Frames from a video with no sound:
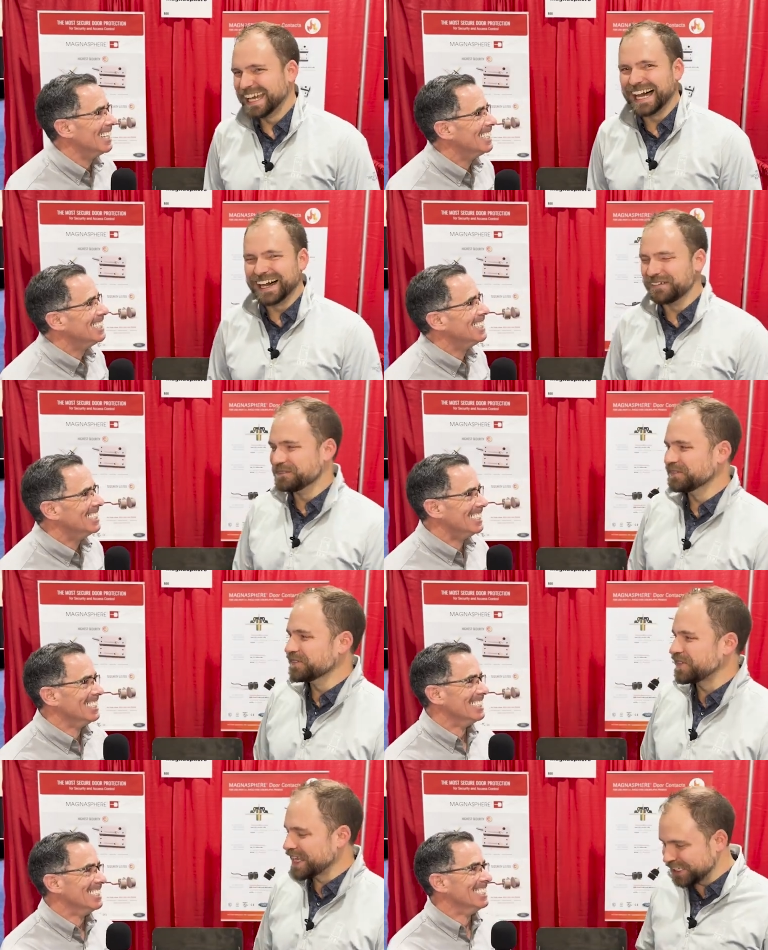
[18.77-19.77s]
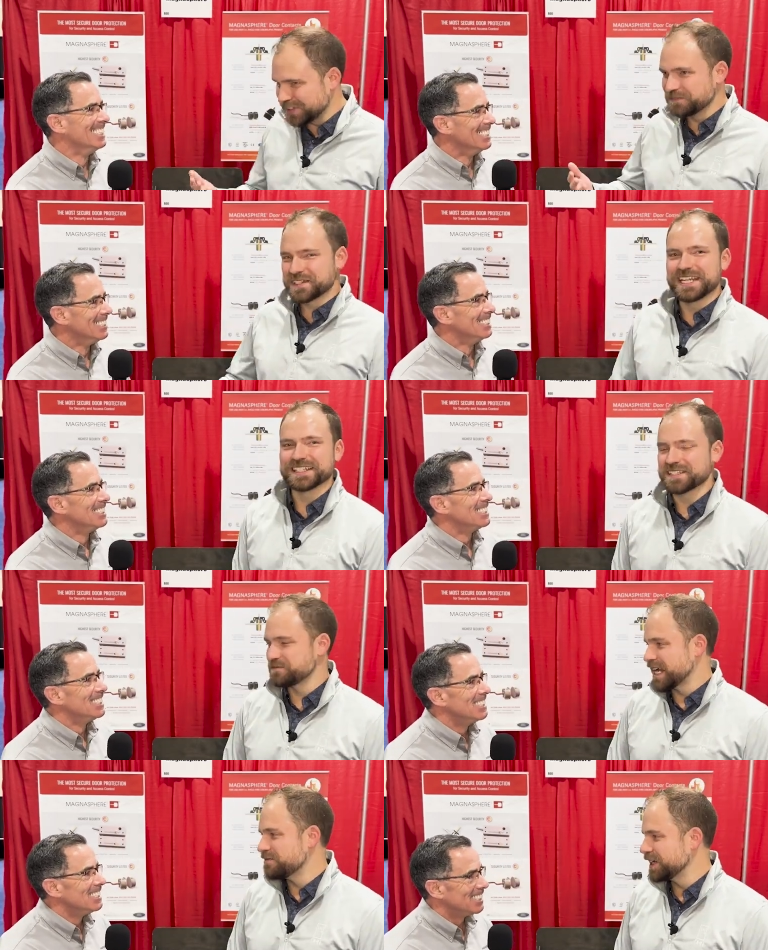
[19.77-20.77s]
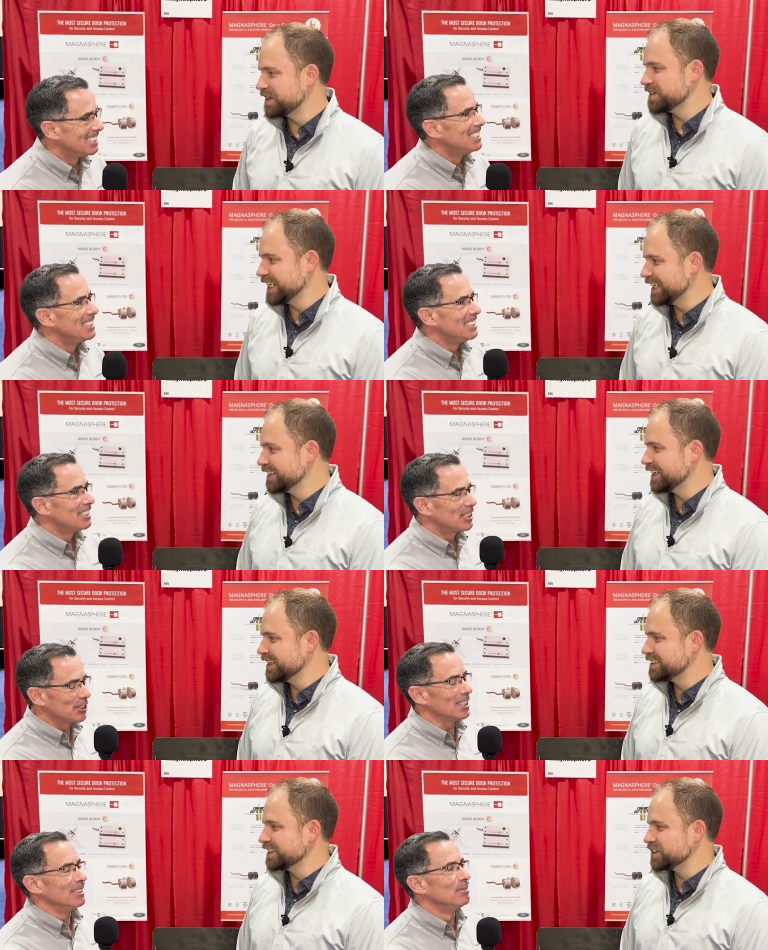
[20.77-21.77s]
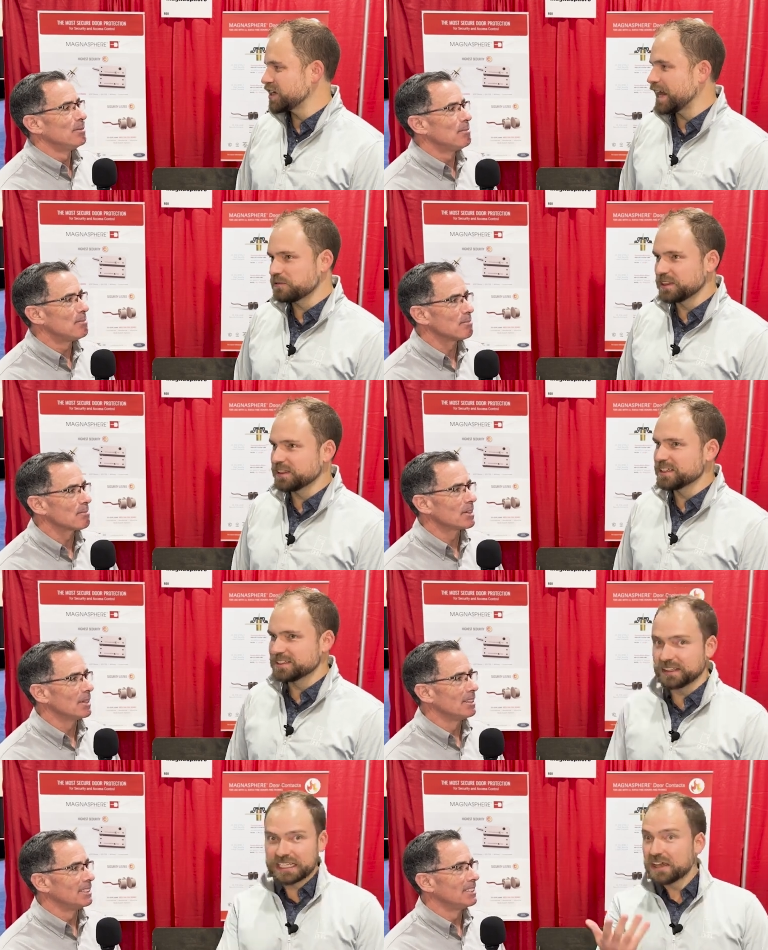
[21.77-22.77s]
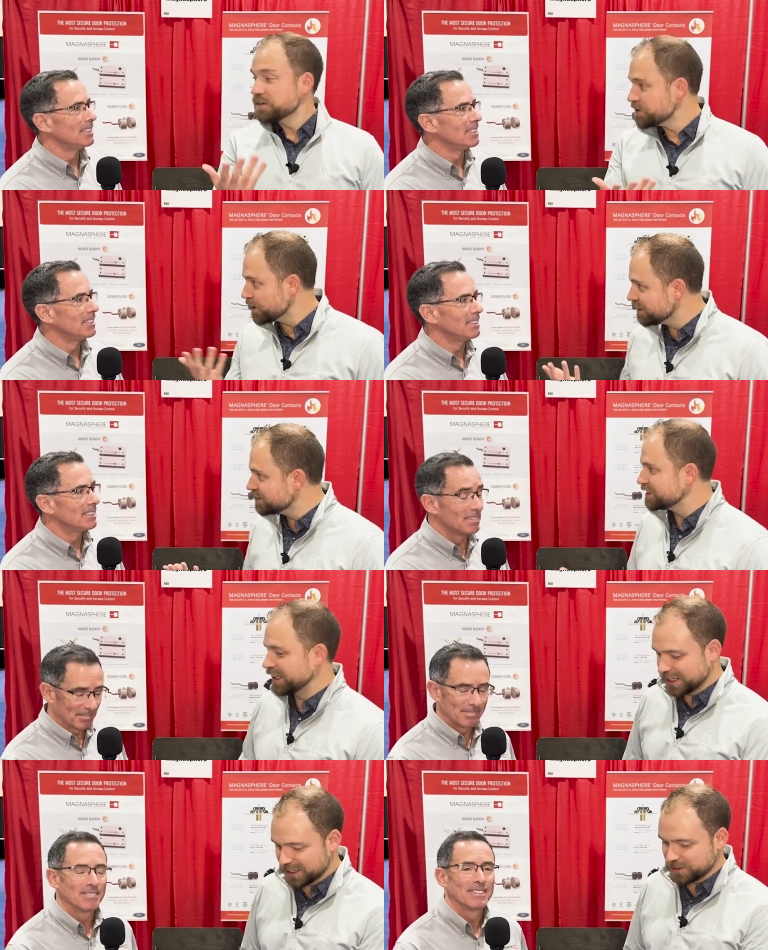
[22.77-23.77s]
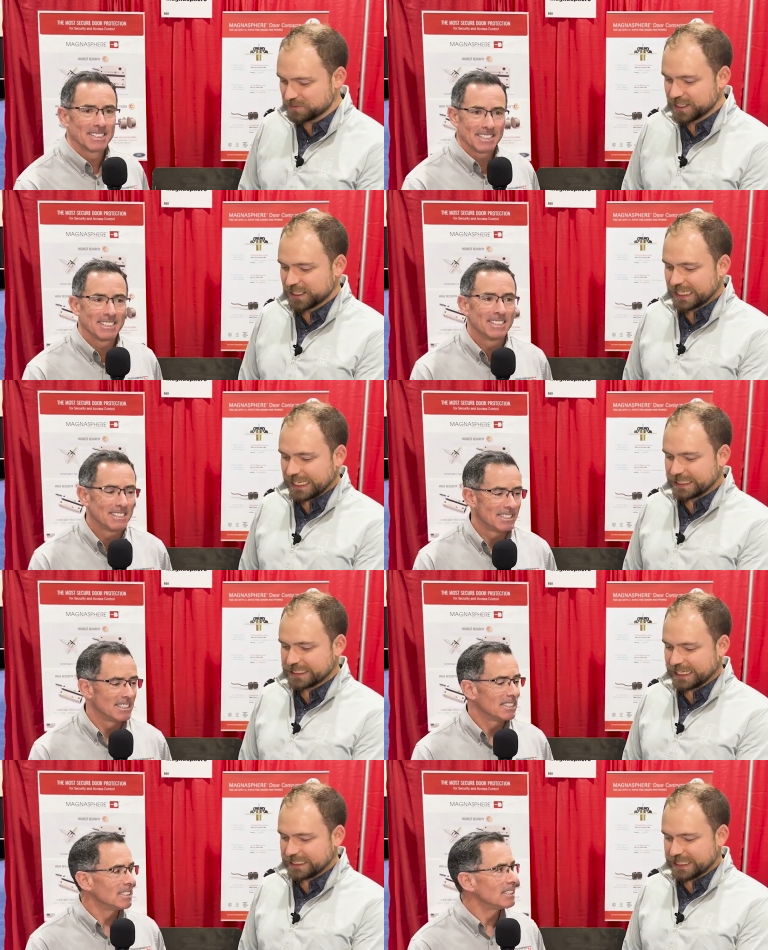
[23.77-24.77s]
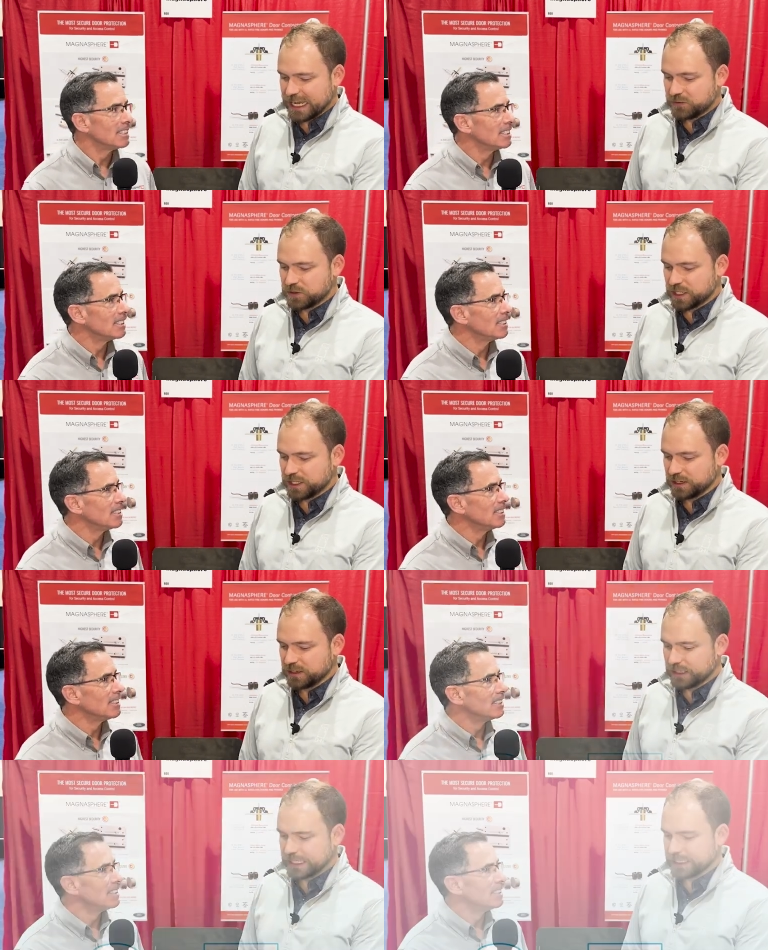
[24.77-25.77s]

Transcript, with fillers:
Speaker 1: um, well, thank you for taking some time out of your day to, sure. to chat with us and the other nerds. Um, excited to have you here. Uh,